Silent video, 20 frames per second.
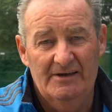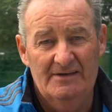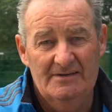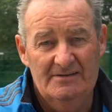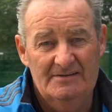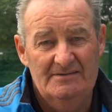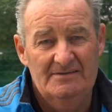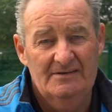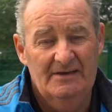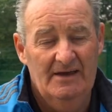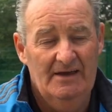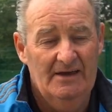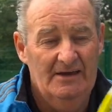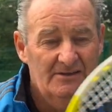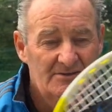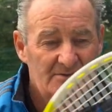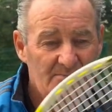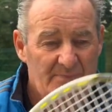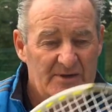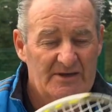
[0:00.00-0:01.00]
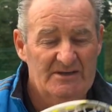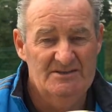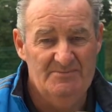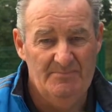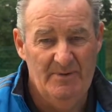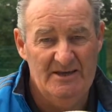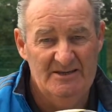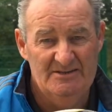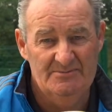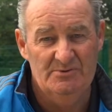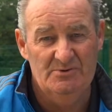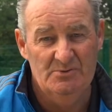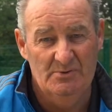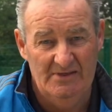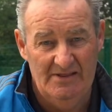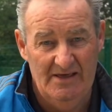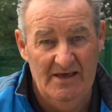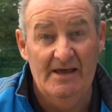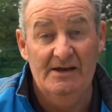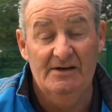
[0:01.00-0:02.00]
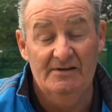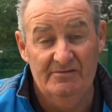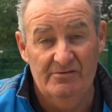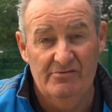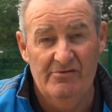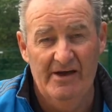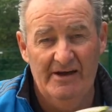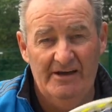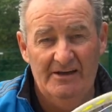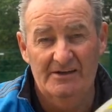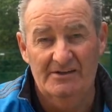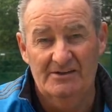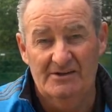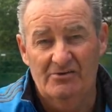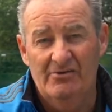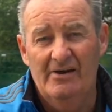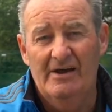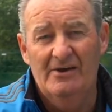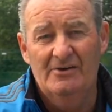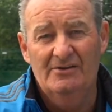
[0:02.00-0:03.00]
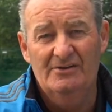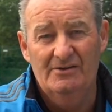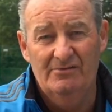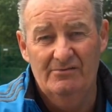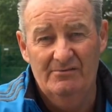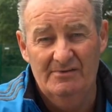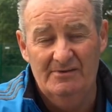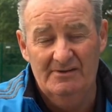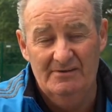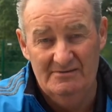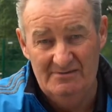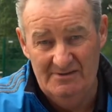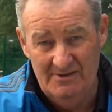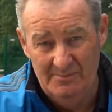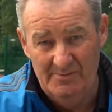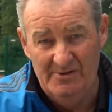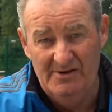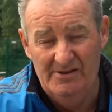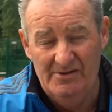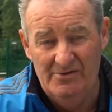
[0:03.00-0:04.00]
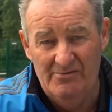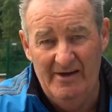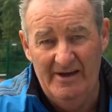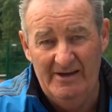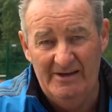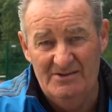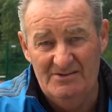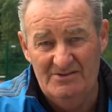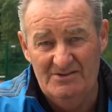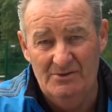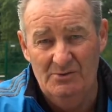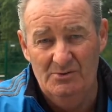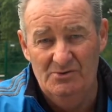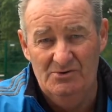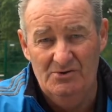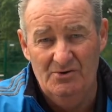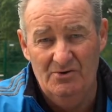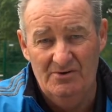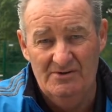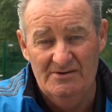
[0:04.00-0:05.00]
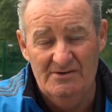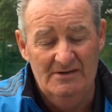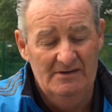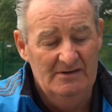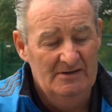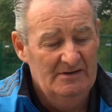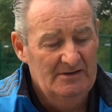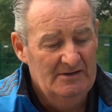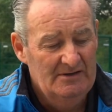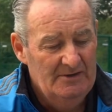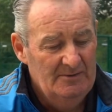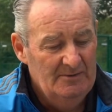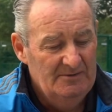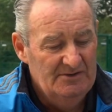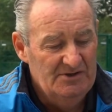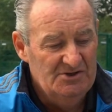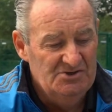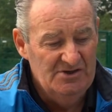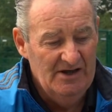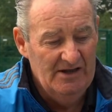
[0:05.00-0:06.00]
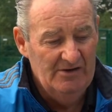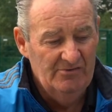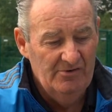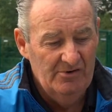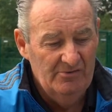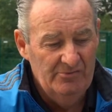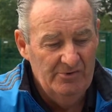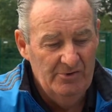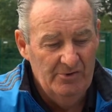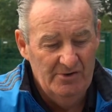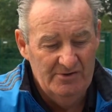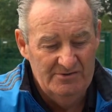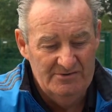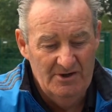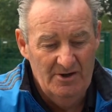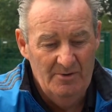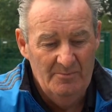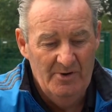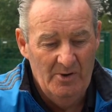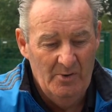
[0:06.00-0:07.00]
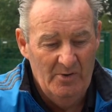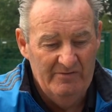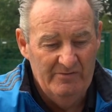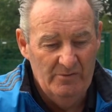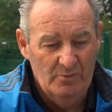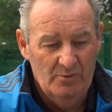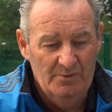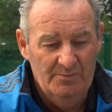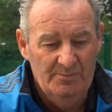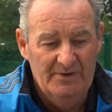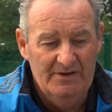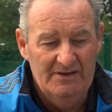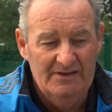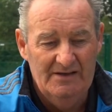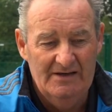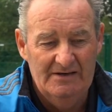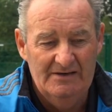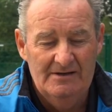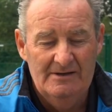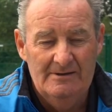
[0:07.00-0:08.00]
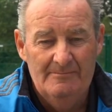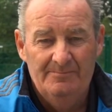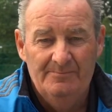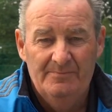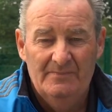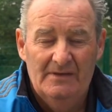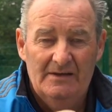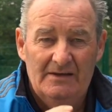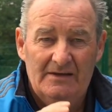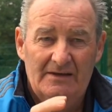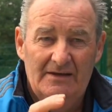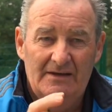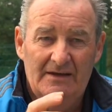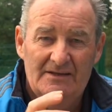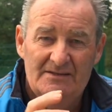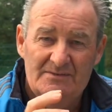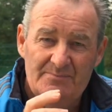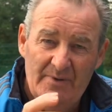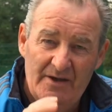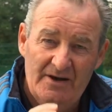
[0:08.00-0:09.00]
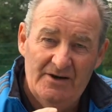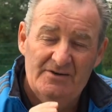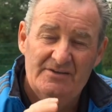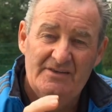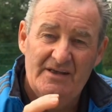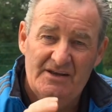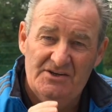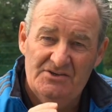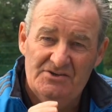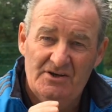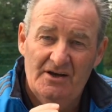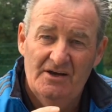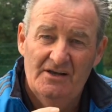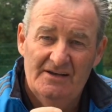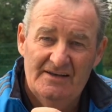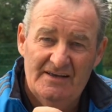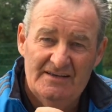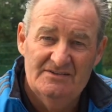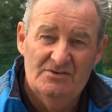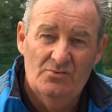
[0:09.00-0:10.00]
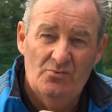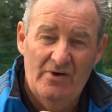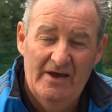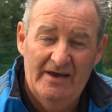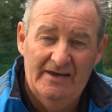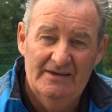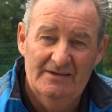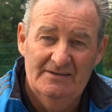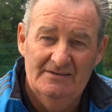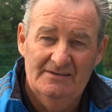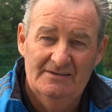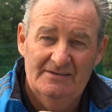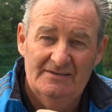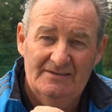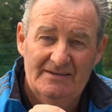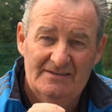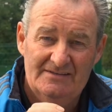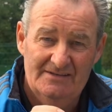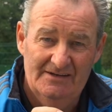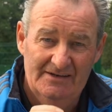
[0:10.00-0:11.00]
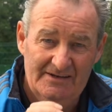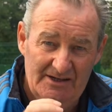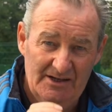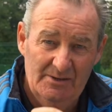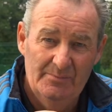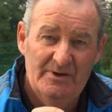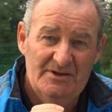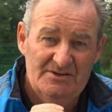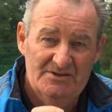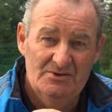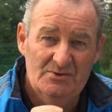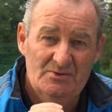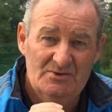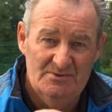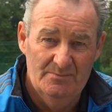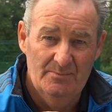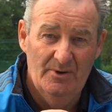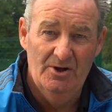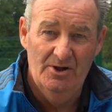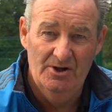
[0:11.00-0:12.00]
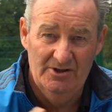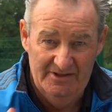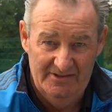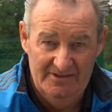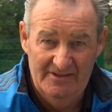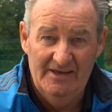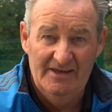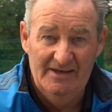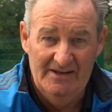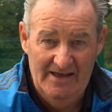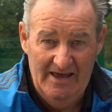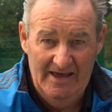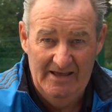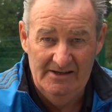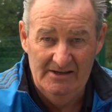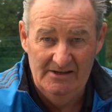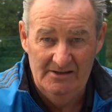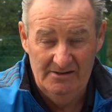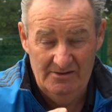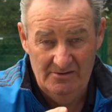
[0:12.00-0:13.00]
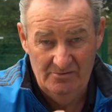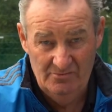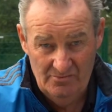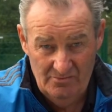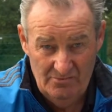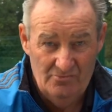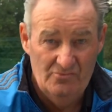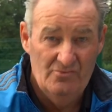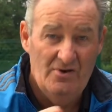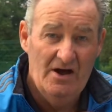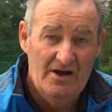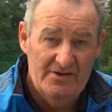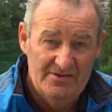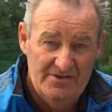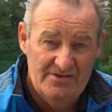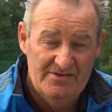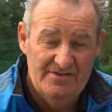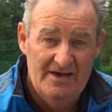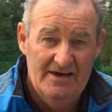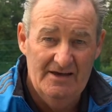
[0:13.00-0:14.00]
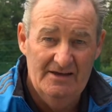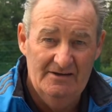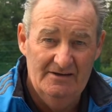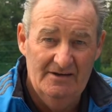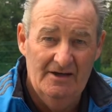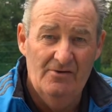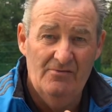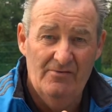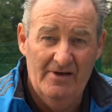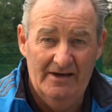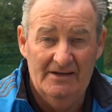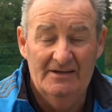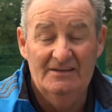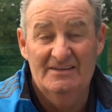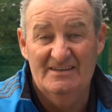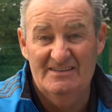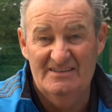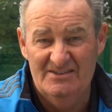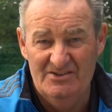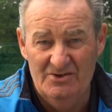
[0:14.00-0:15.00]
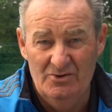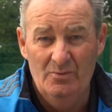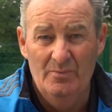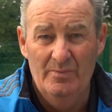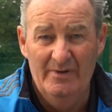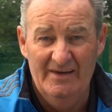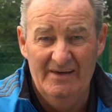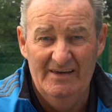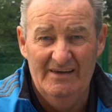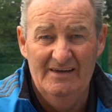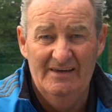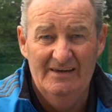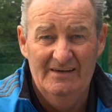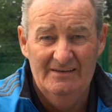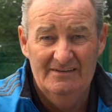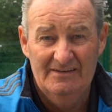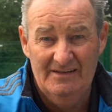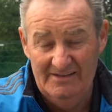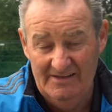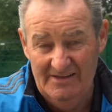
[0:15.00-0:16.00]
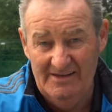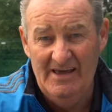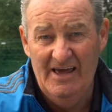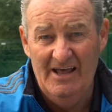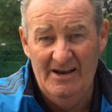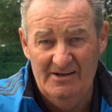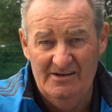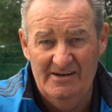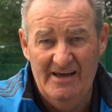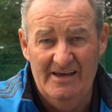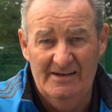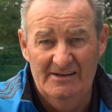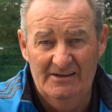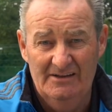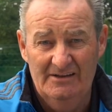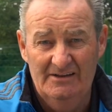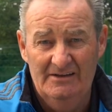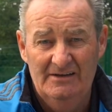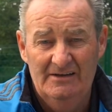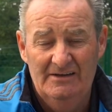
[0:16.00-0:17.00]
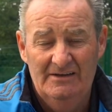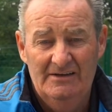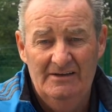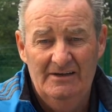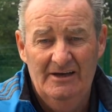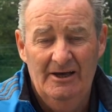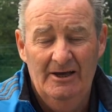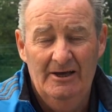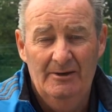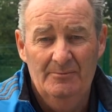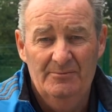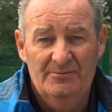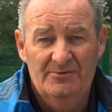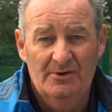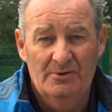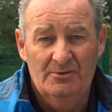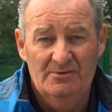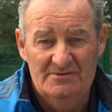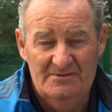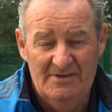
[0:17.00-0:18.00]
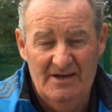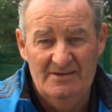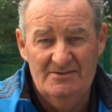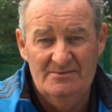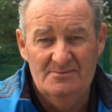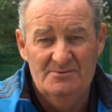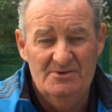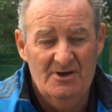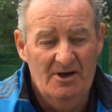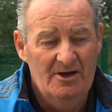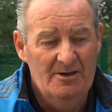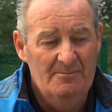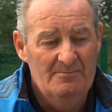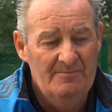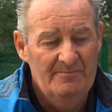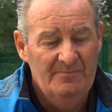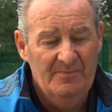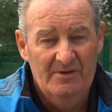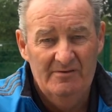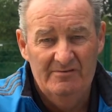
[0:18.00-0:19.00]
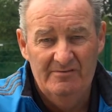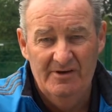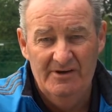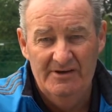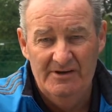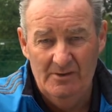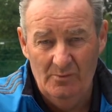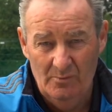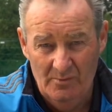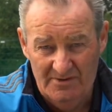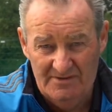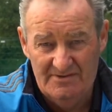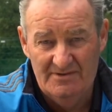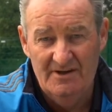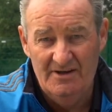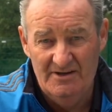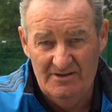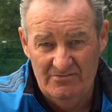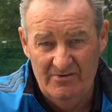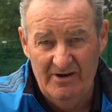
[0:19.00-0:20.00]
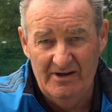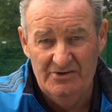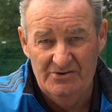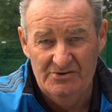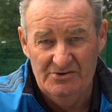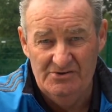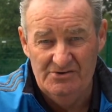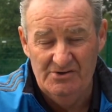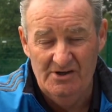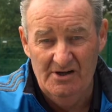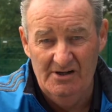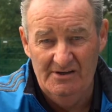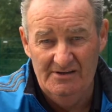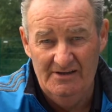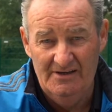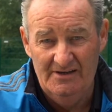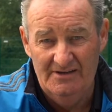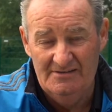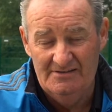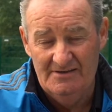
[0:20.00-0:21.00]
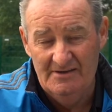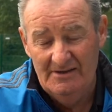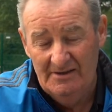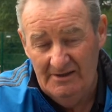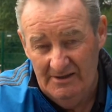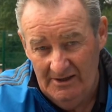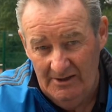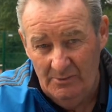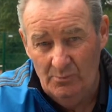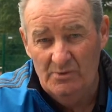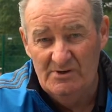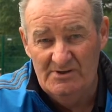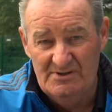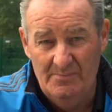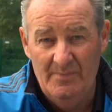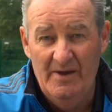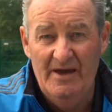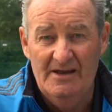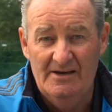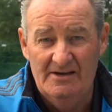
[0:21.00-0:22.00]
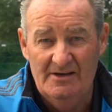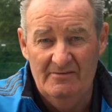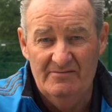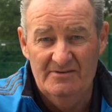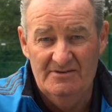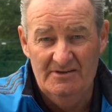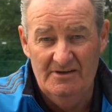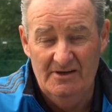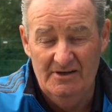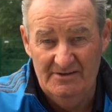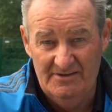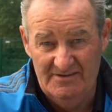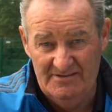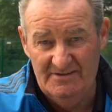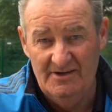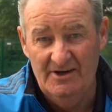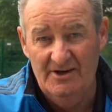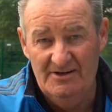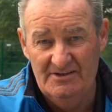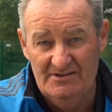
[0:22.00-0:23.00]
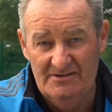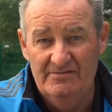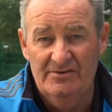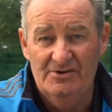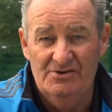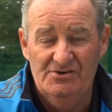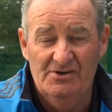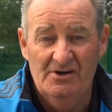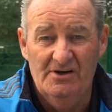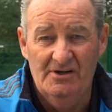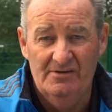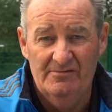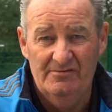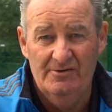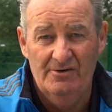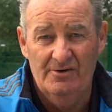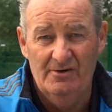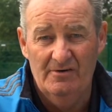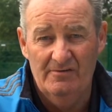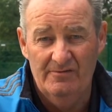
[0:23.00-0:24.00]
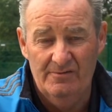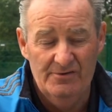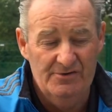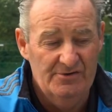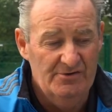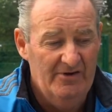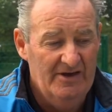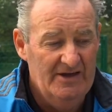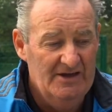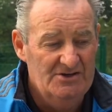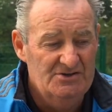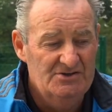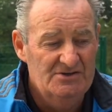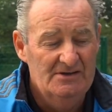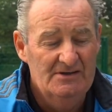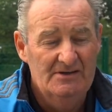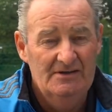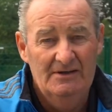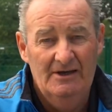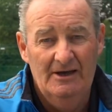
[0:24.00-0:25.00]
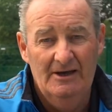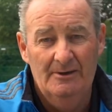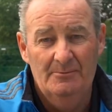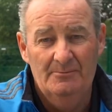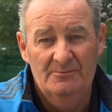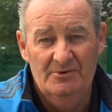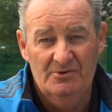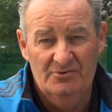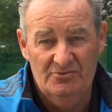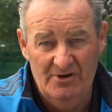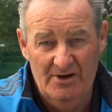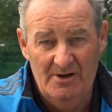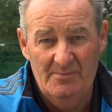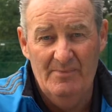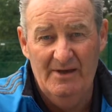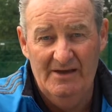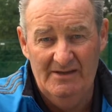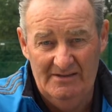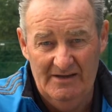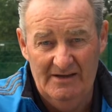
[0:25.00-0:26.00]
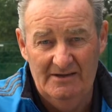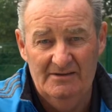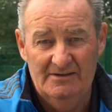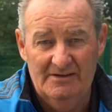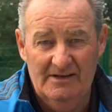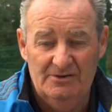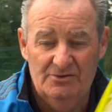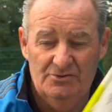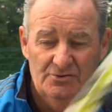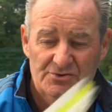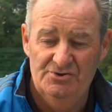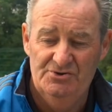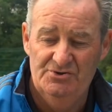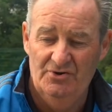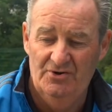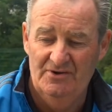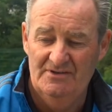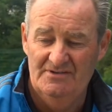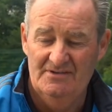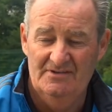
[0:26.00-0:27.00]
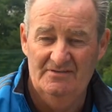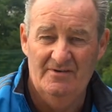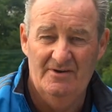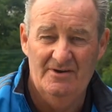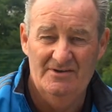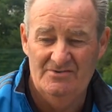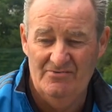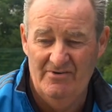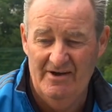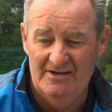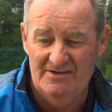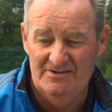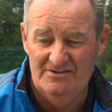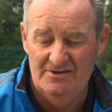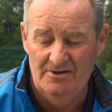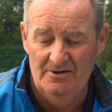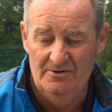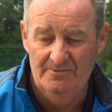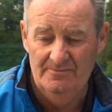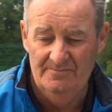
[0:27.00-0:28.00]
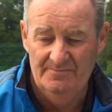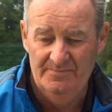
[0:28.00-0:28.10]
is uh, the big space between the end of the racket and the ground, the, the, typically the racket is too short. The general rule of thumb, however, would be that it's better that a child has a racket that's a little bit too small that they can handle rather than a racket that's too big that they cannot handle. Um, so take some time, find out what size racket your child needs. It will depend obviously on the size of your child for, for their age. Um, so try to make that, that good choice as far as rackets go.